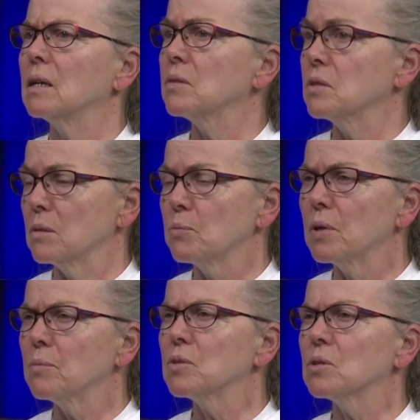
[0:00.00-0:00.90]
the
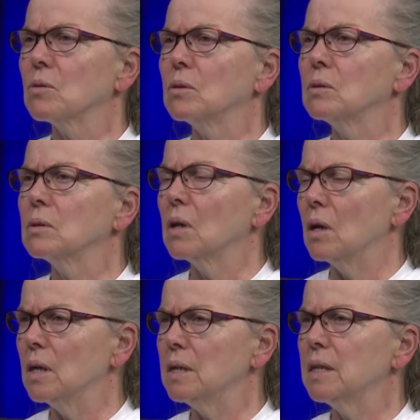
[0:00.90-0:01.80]
Supreme Soul,
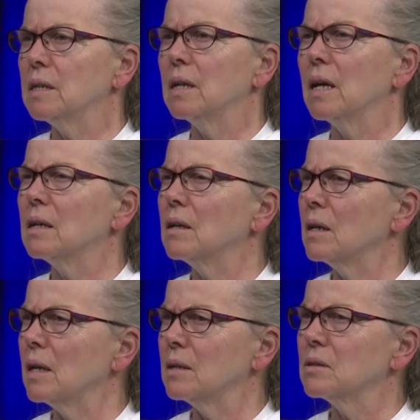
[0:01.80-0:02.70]
God,
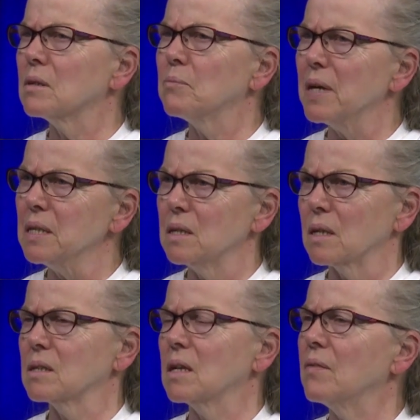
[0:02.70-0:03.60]
and some
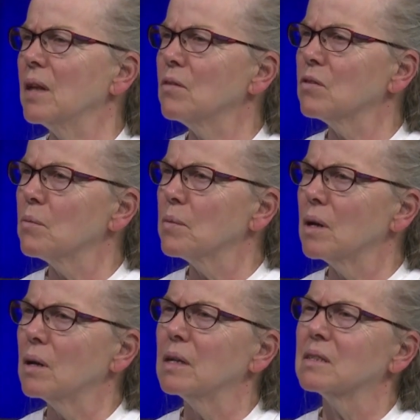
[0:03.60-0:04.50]
basics. And then from
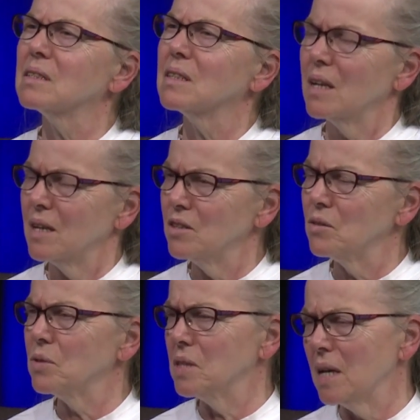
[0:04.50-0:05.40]
there, it's, as
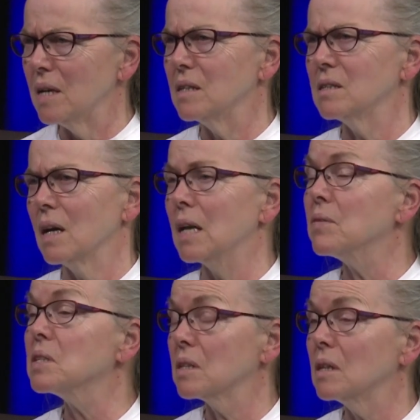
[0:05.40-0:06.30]
you said, it's kind of
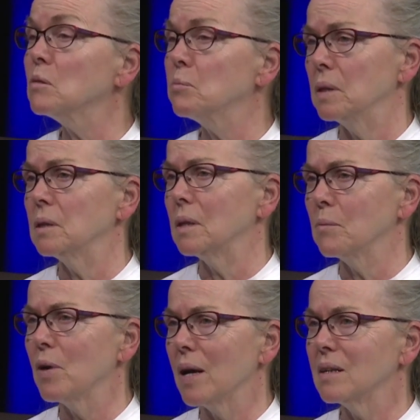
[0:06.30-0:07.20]
a
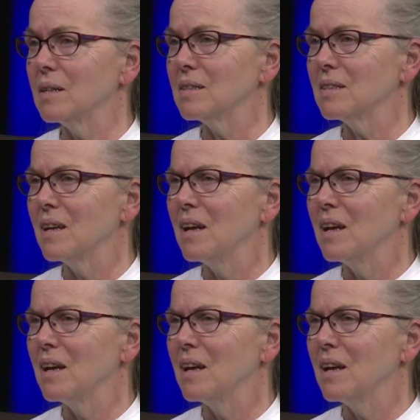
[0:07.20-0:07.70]
skill-building practice,